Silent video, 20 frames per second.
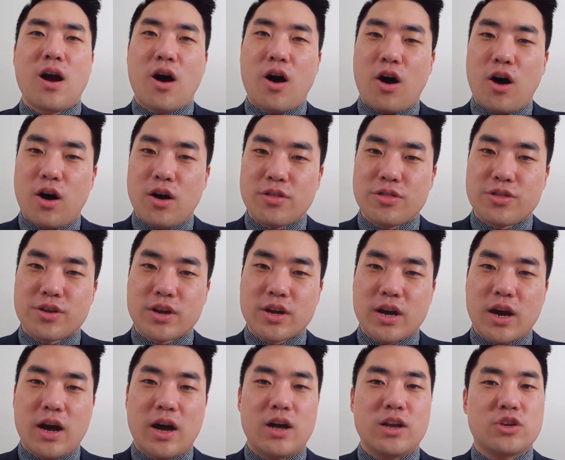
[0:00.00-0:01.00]
On the
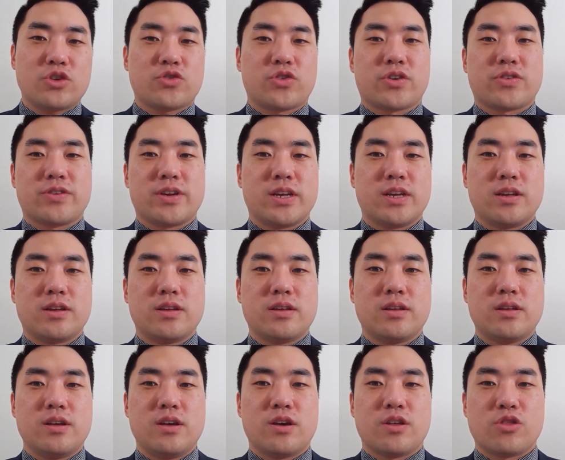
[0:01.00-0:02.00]
contrary,
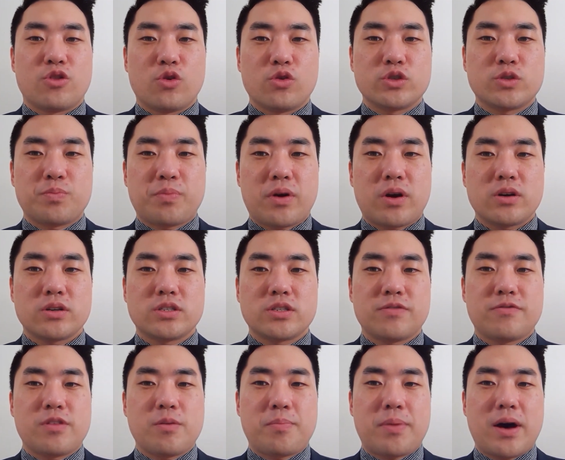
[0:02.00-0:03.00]
those parts
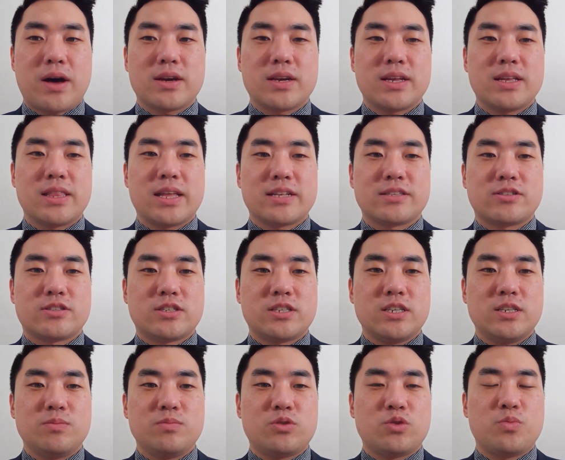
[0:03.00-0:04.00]
of the body that
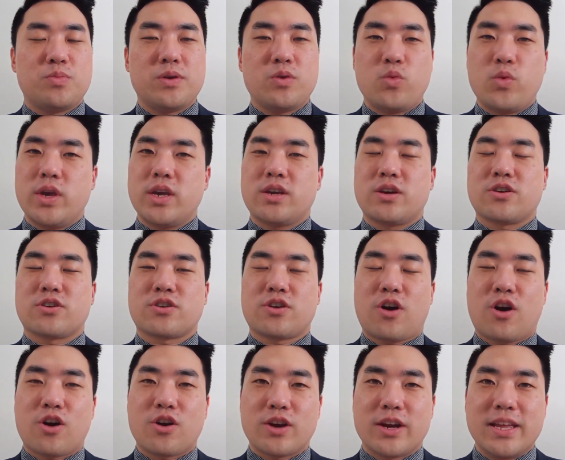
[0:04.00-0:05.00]
seem to be weaker
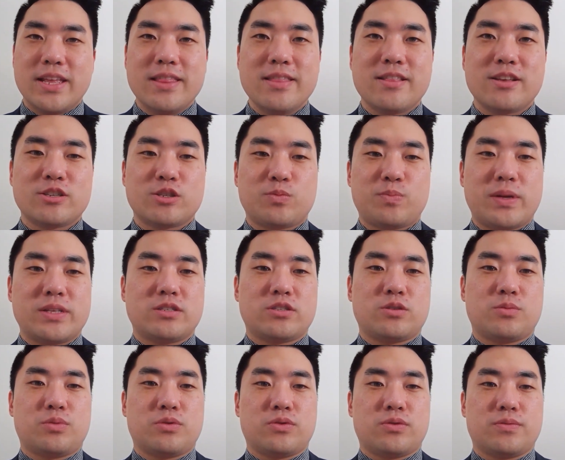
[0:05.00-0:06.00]
are
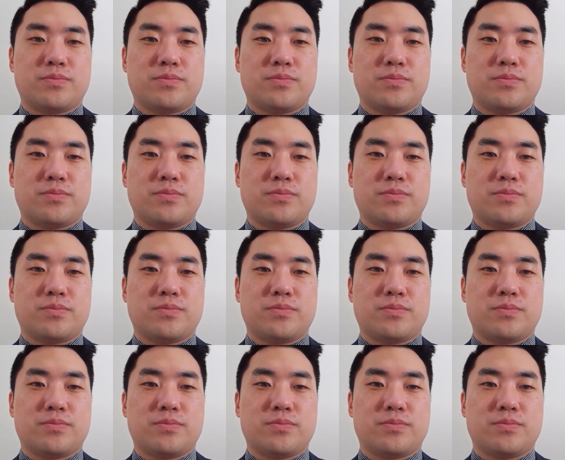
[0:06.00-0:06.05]
indispensable.